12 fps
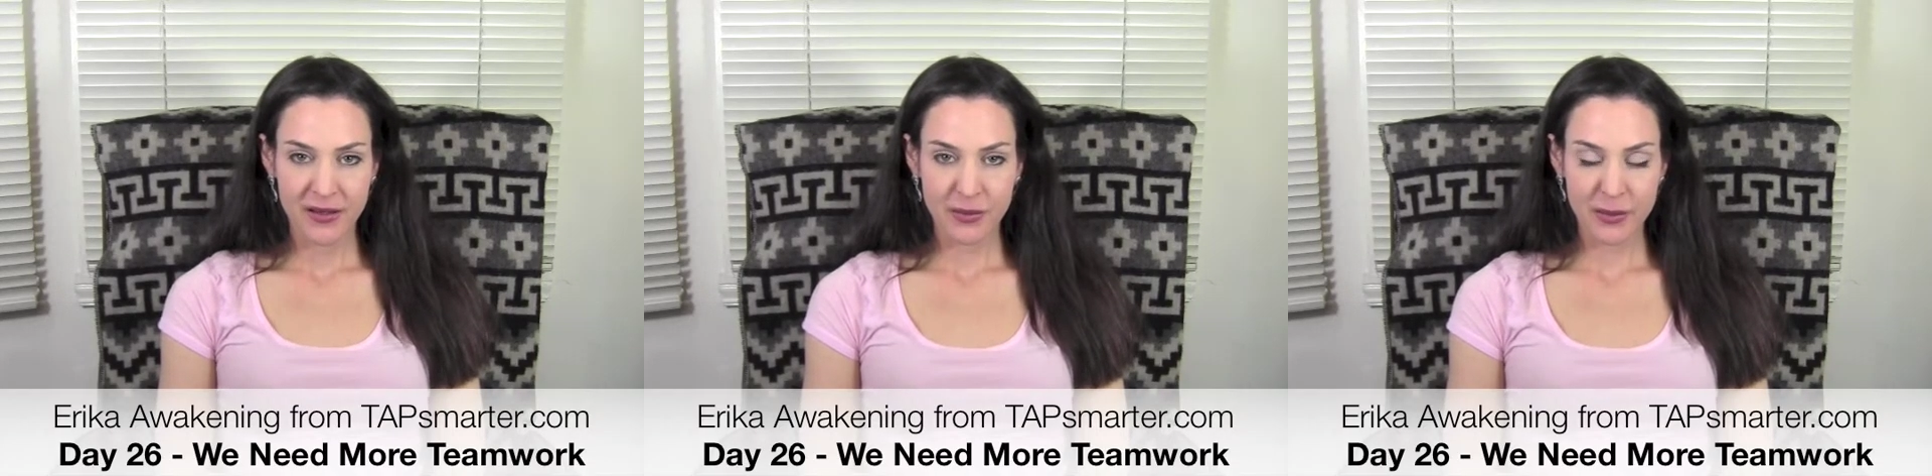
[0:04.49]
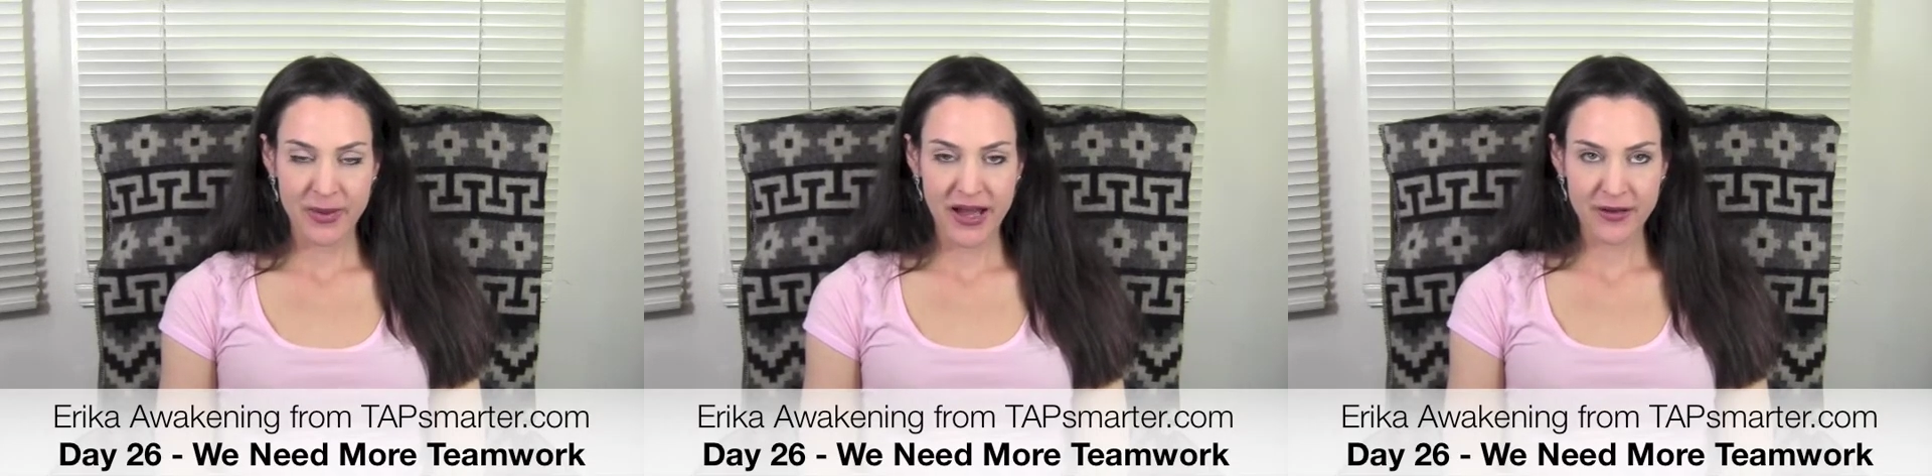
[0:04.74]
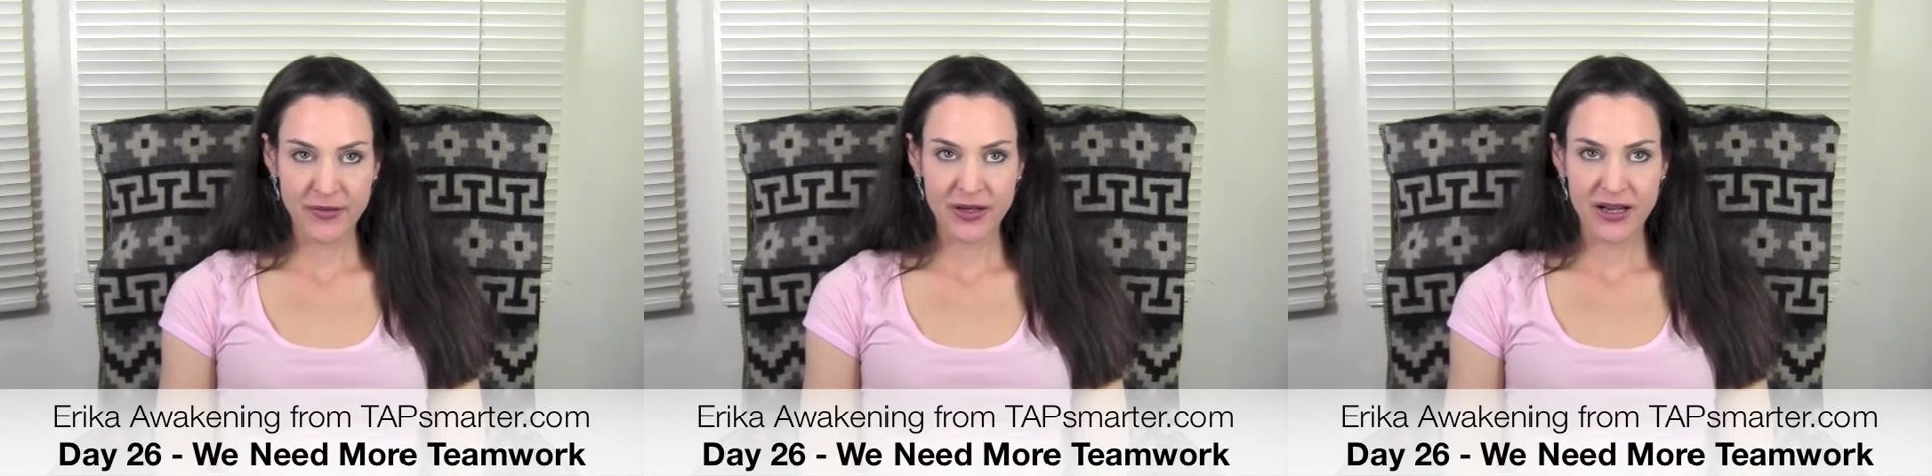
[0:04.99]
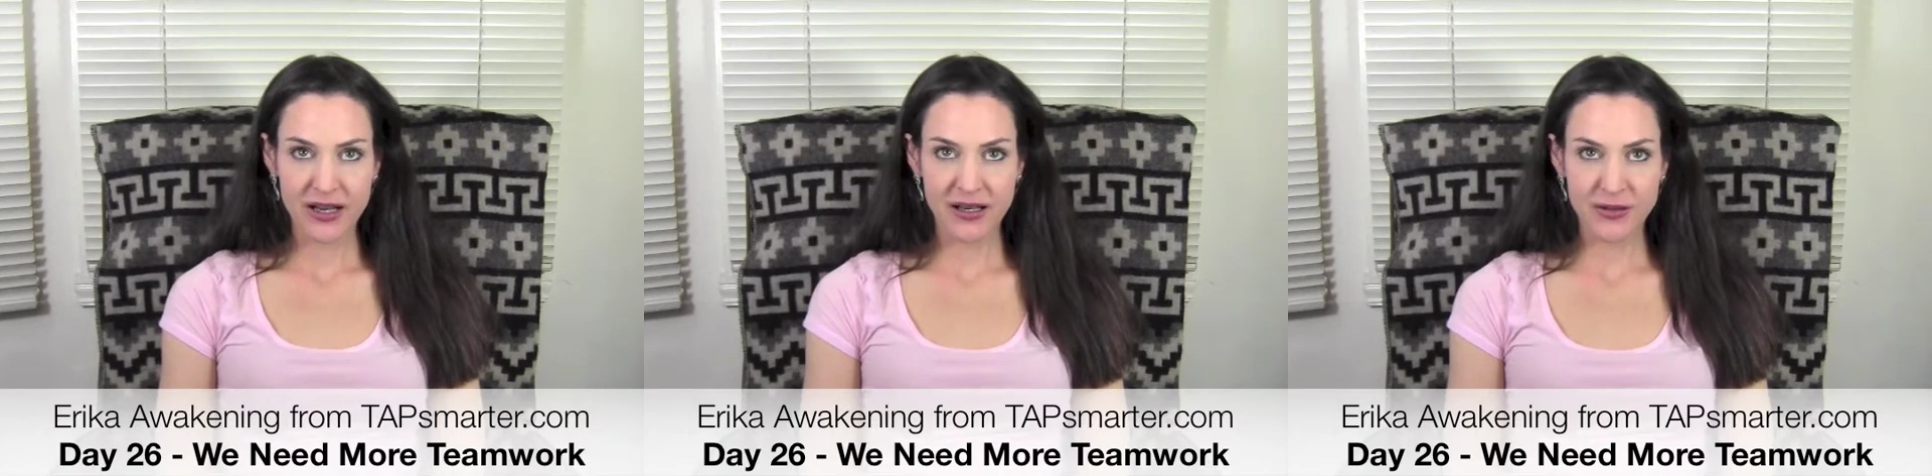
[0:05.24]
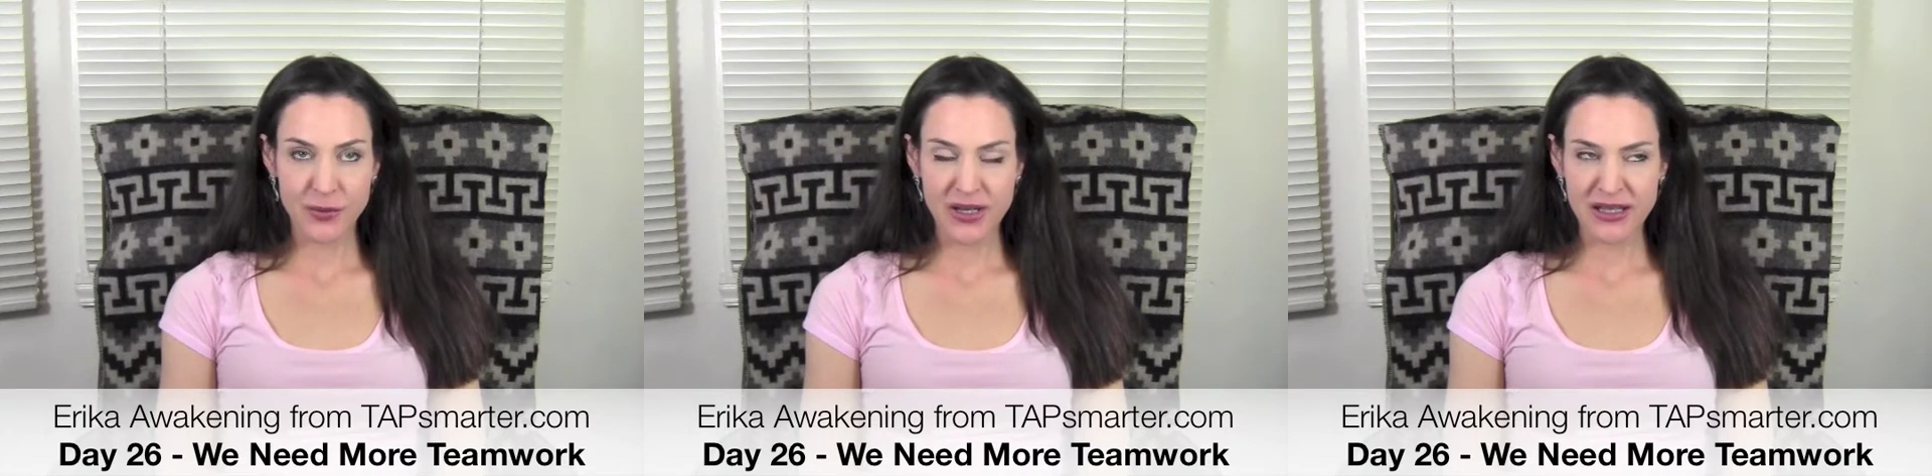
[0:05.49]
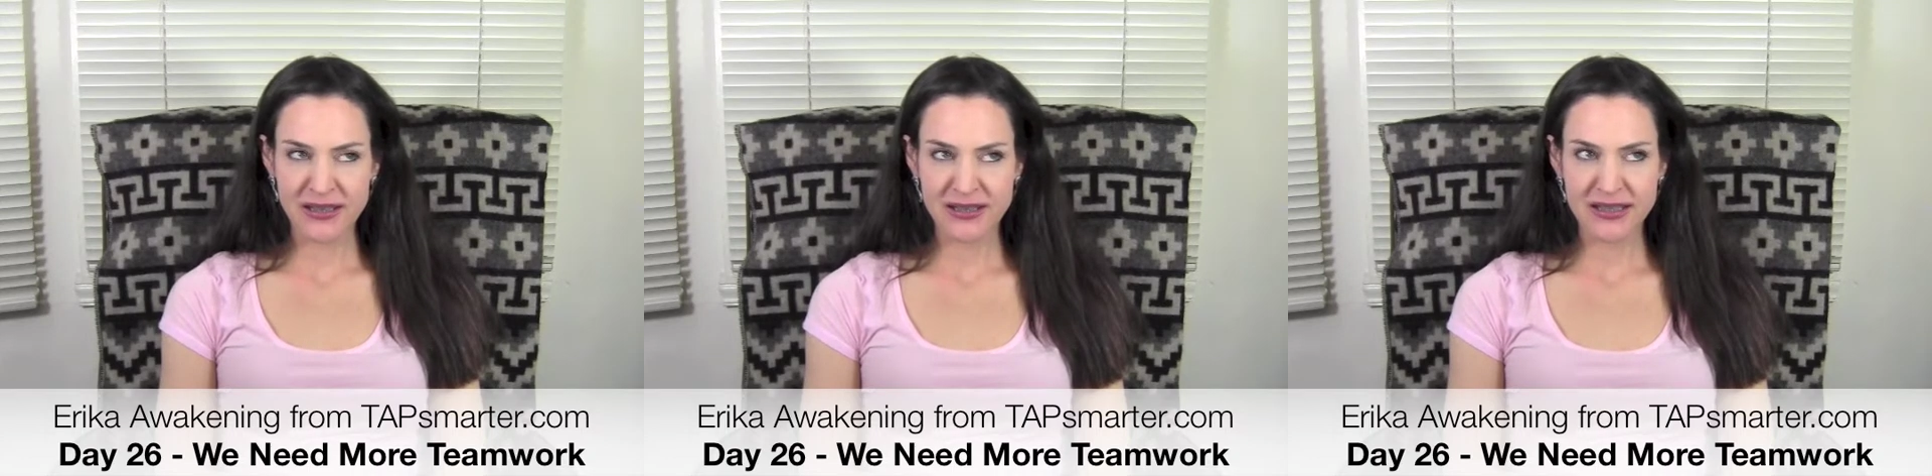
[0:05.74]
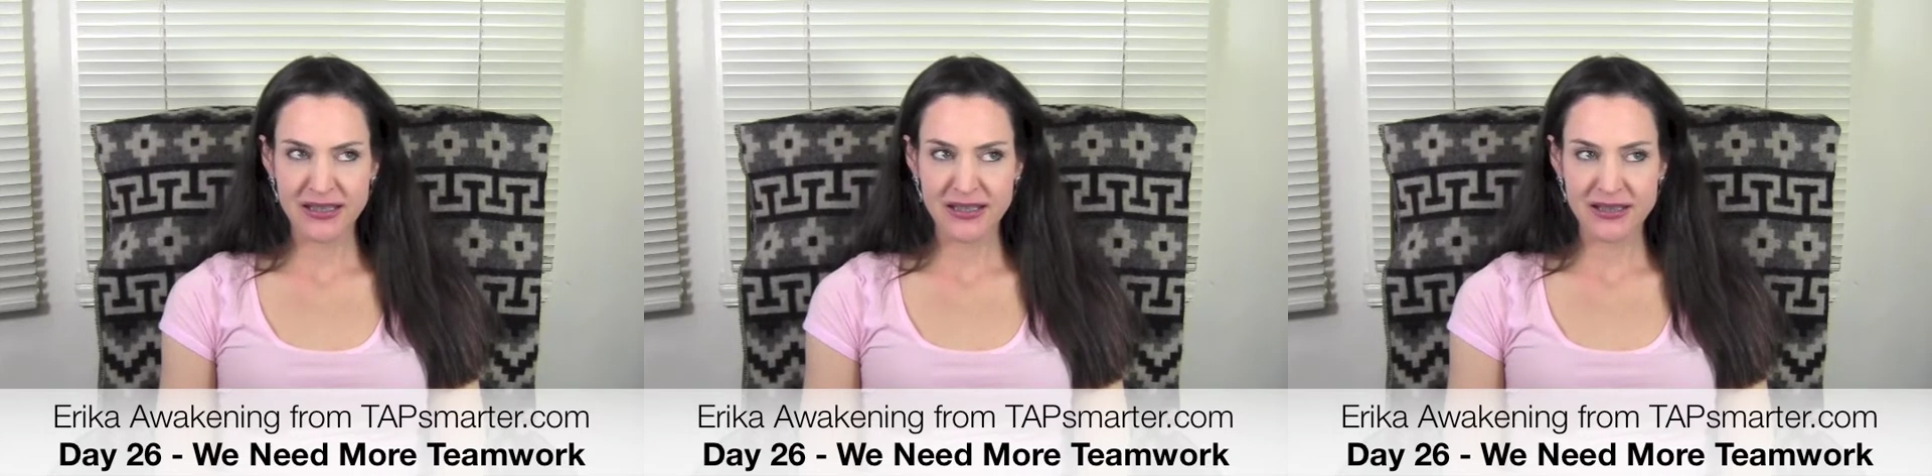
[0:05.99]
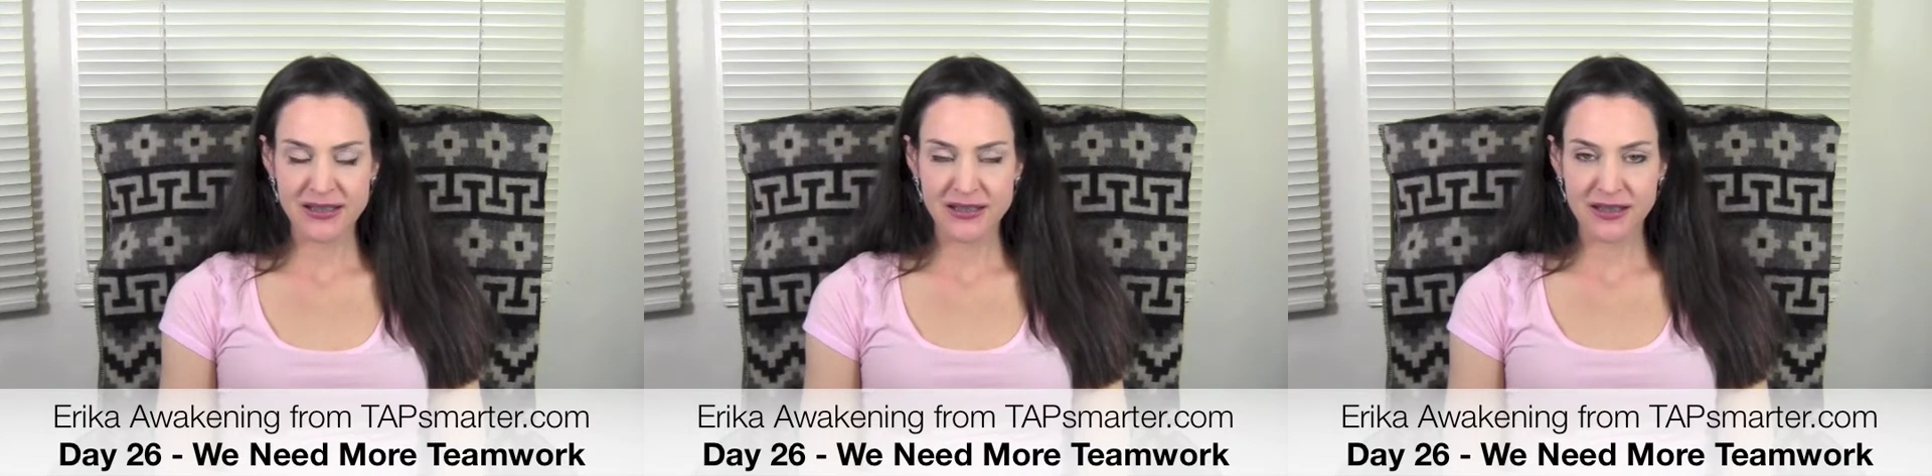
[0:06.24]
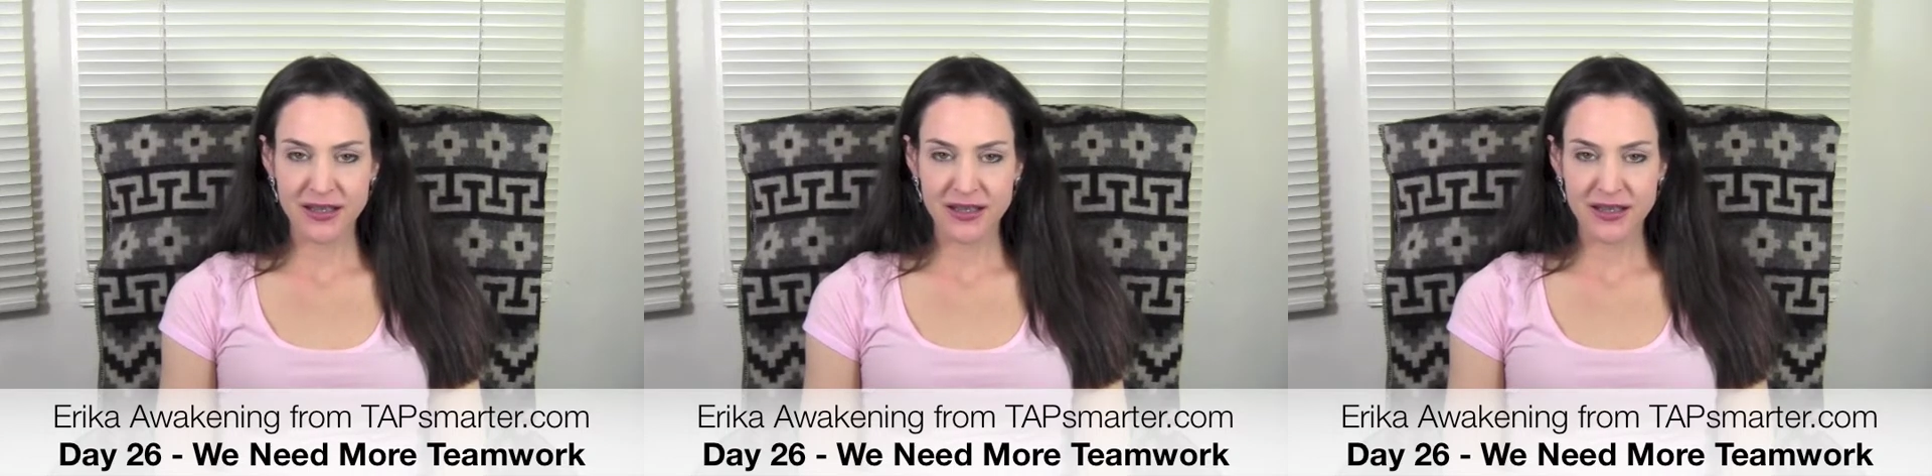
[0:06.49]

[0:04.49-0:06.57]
We're back for day 26